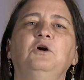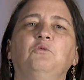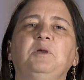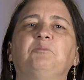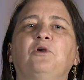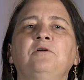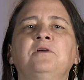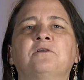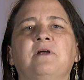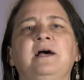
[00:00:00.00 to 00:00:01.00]
We
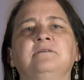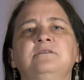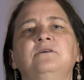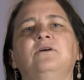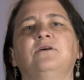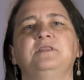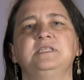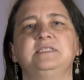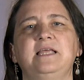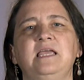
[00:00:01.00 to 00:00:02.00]
broke ground on the
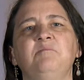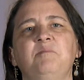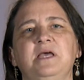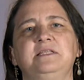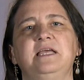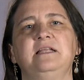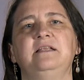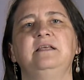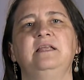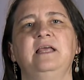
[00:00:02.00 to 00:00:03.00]
state-mandated
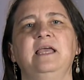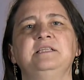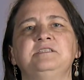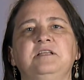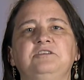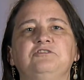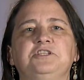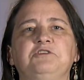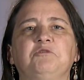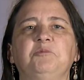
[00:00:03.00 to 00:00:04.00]
enhanced
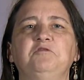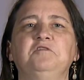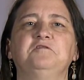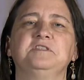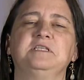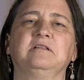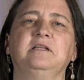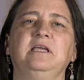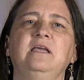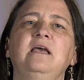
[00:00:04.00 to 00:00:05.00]
nitrogen removal
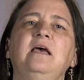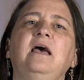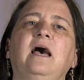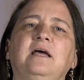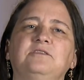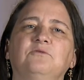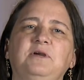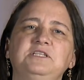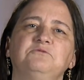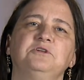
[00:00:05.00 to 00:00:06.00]
facility at the
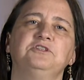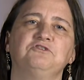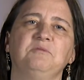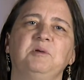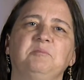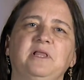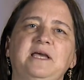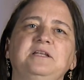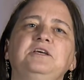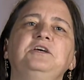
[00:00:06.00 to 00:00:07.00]
wastewater treatment
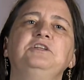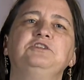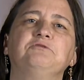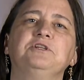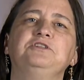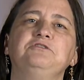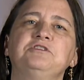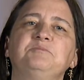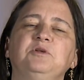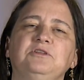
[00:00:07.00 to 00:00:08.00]
plant to reduce
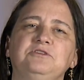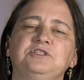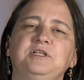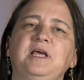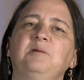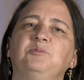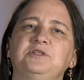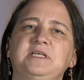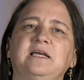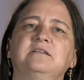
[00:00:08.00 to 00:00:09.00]
pollution and
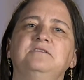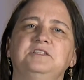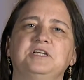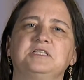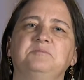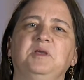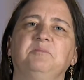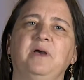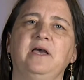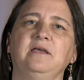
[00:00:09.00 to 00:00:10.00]
protect the Chesapeake
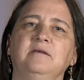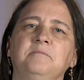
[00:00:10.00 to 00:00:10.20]
Bay.